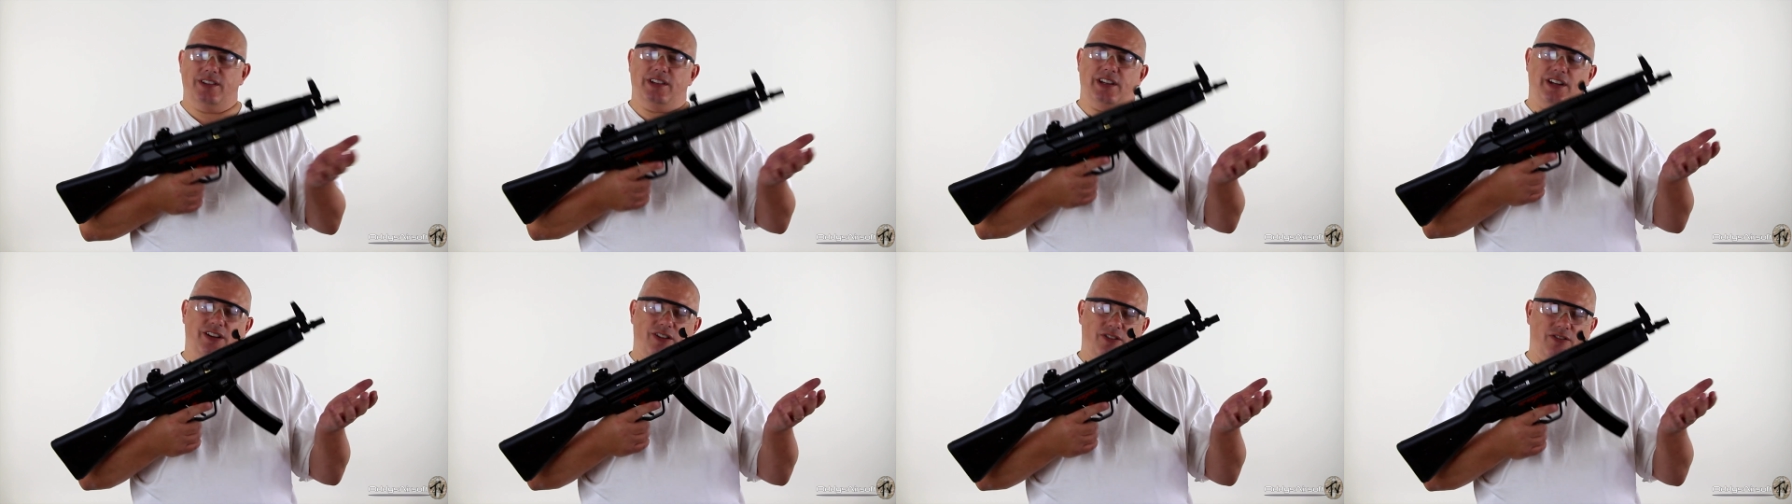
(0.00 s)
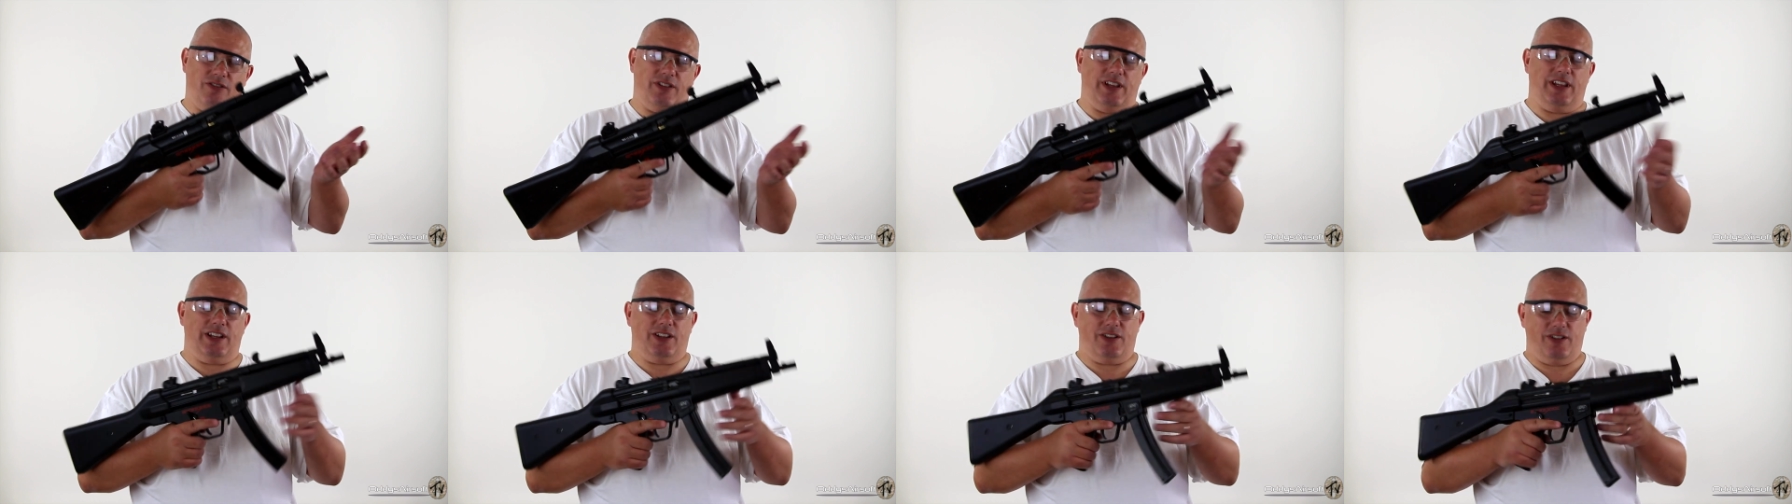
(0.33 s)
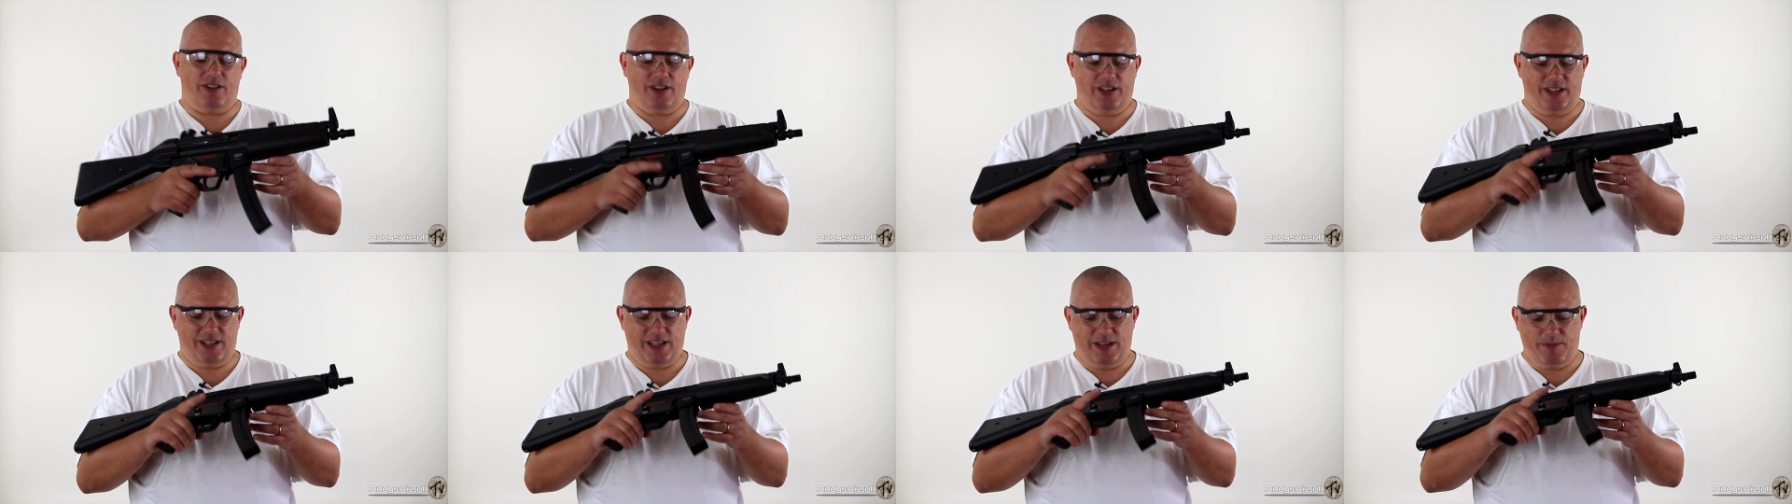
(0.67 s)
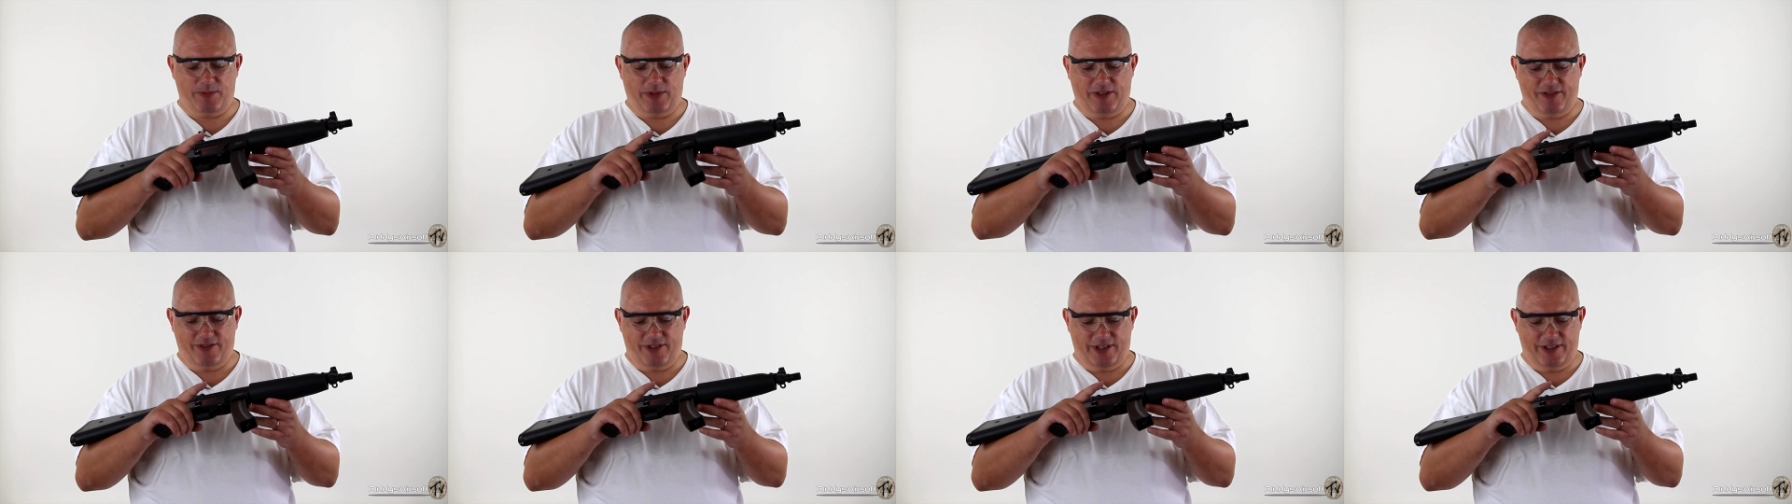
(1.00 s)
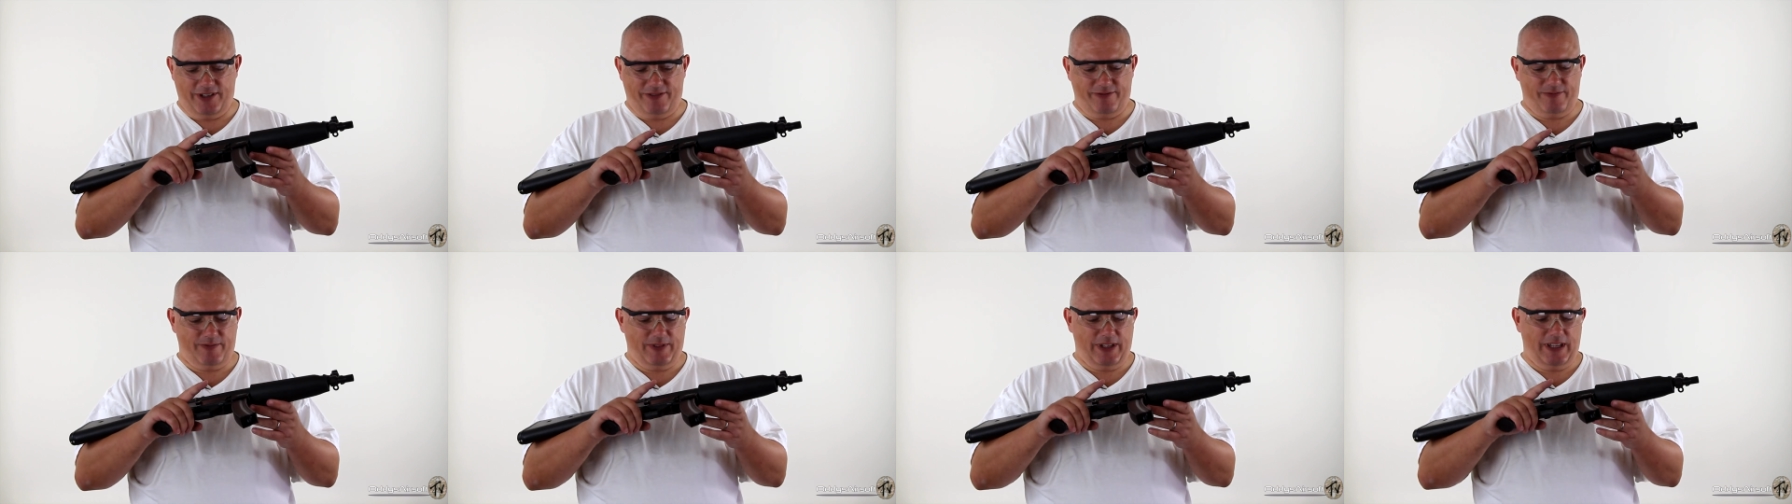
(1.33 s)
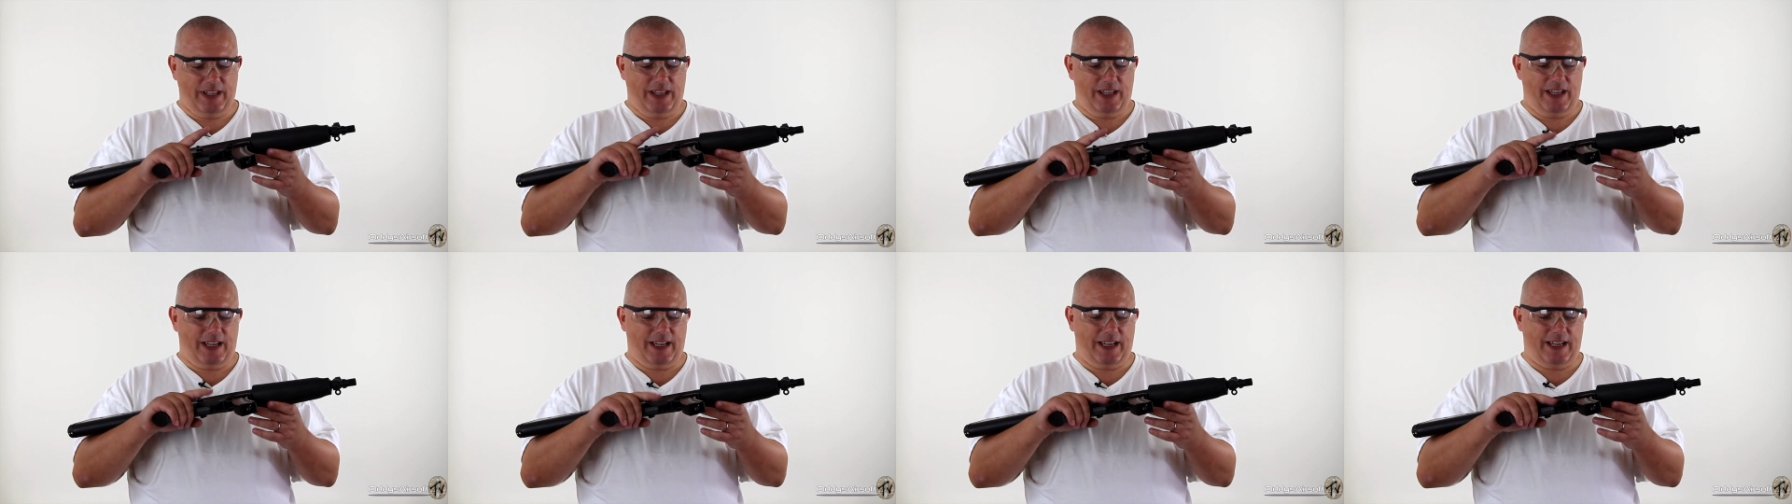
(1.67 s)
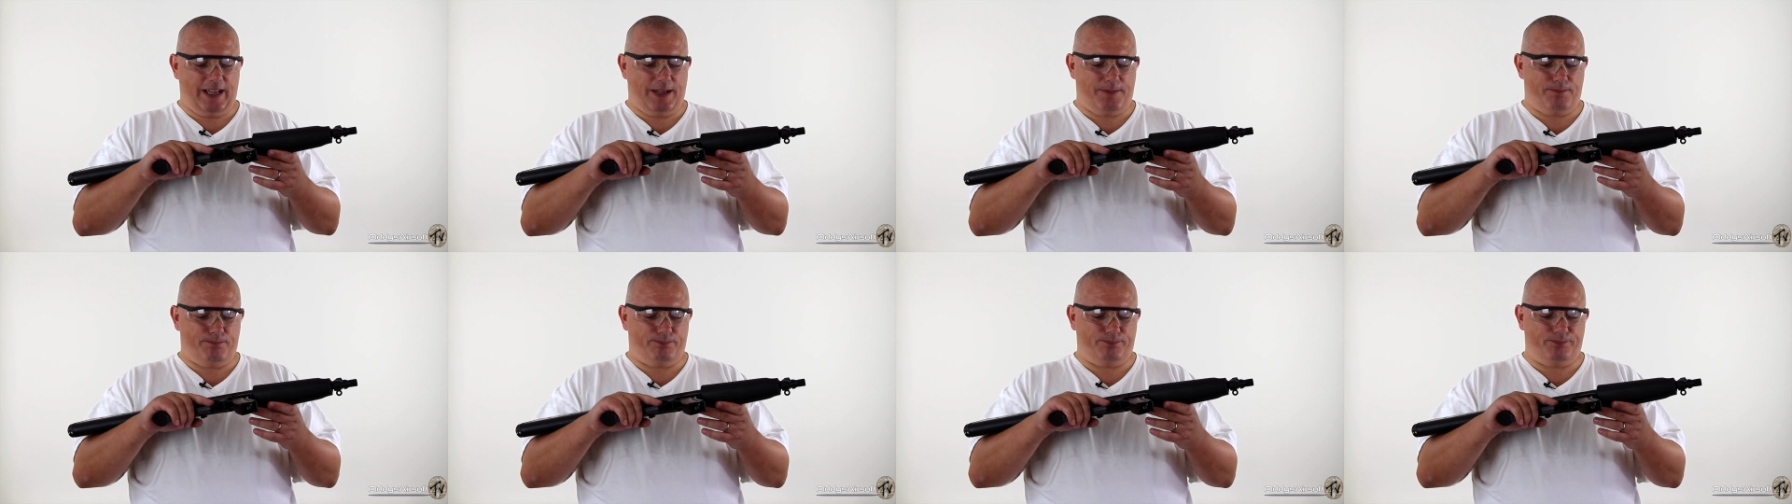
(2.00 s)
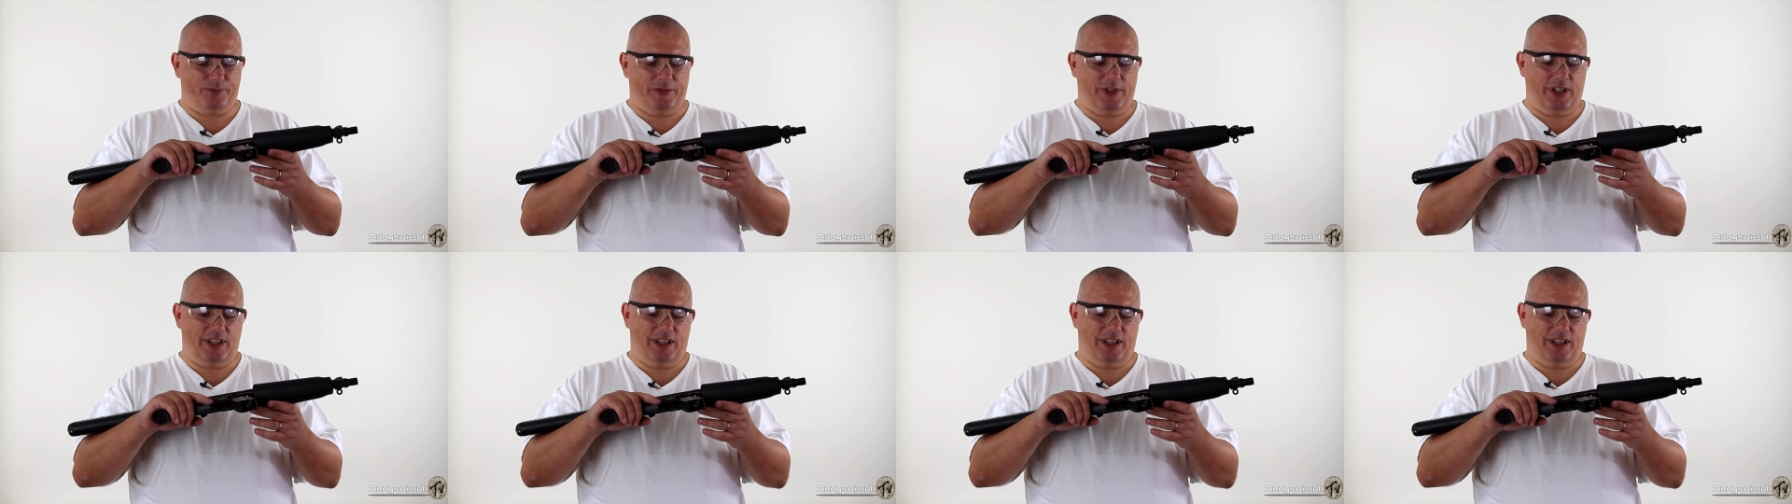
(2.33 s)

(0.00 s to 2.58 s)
There we go again, calling it an MP5. Um,